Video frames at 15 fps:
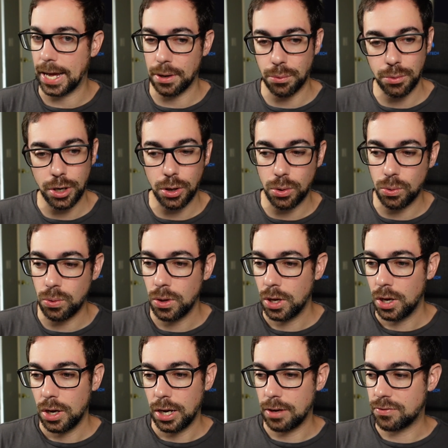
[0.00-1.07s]
I don't know
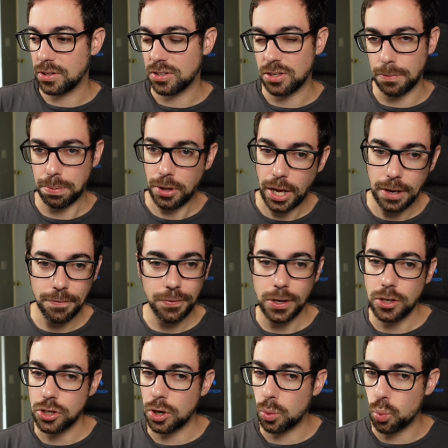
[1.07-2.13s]
if this is a planned
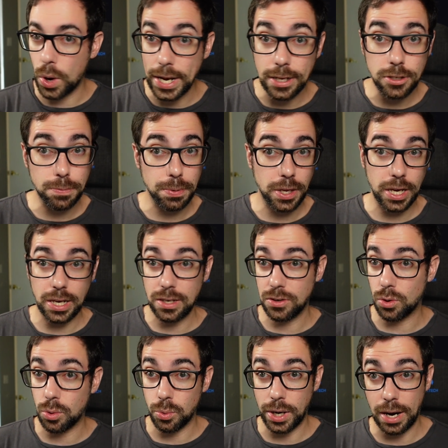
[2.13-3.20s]
feature, when it's
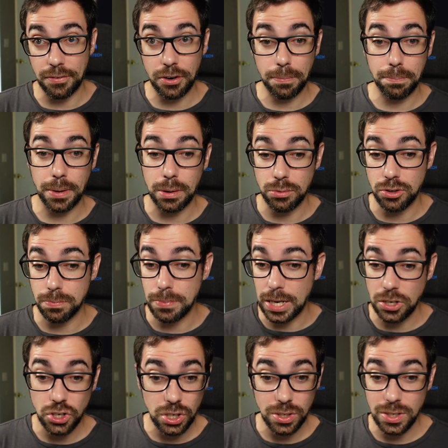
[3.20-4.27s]
planned, or whatever, but it was
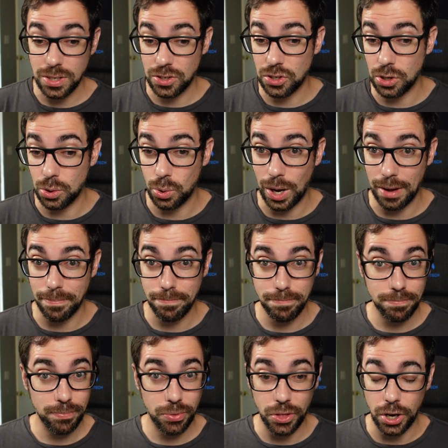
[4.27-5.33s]
mentioned, so I
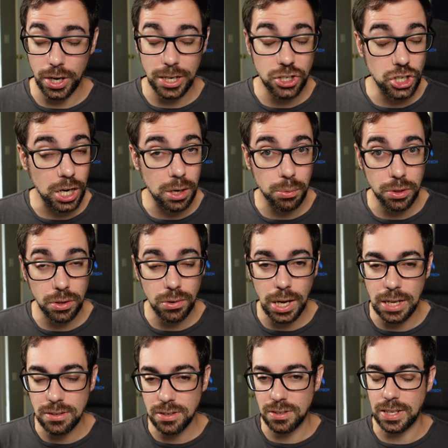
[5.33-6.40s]
thought I'd share it with you
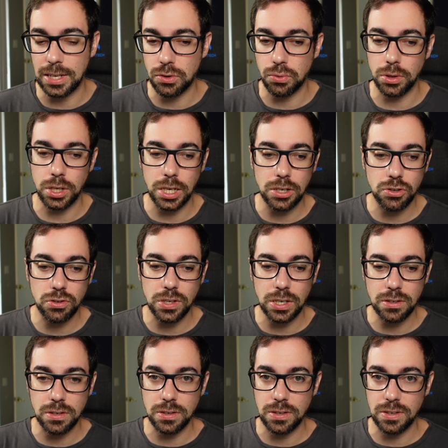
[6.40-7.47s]
guys because that's really interesting